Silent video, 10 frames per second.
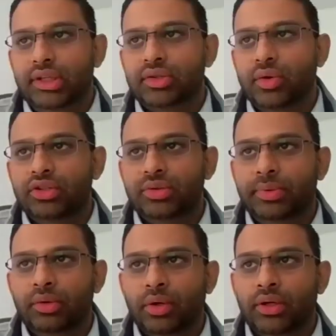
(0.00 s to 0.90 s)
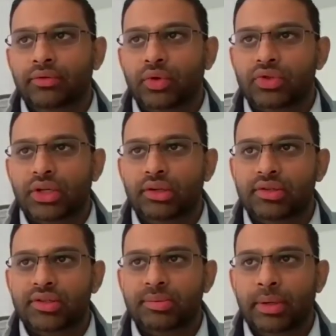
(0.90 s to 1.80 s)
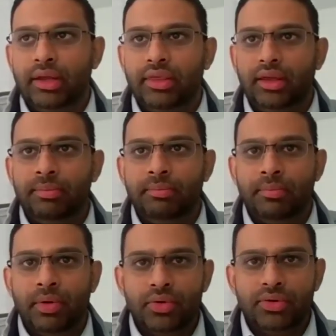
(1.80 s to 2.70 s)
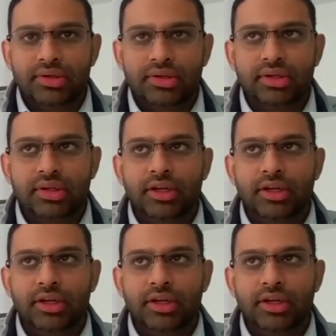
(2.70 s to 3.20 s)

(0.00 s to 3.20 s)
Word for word: is going to be one of those challenges, but I think most